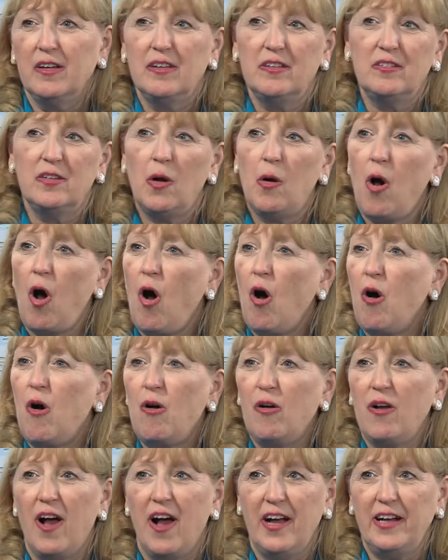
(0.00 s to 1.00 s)
So
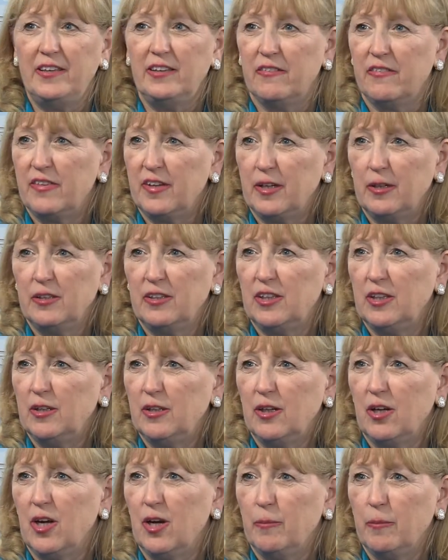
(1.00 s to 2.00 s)
all kinds of things seem
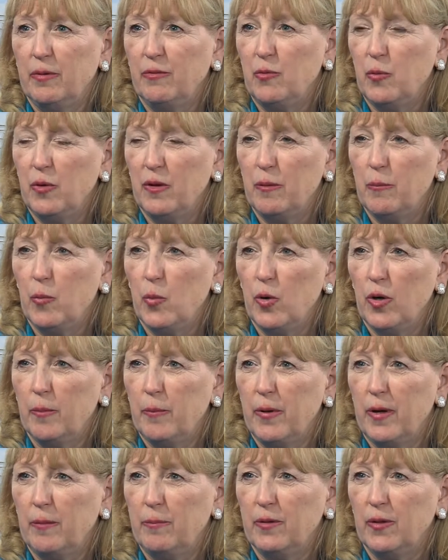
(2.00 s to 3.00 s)
to come before the Board of
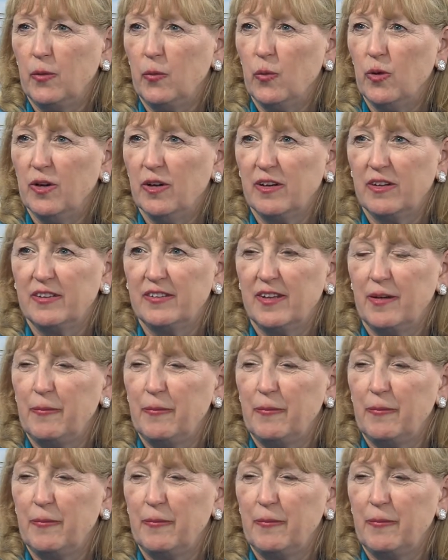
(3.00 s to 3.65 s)
Public Works.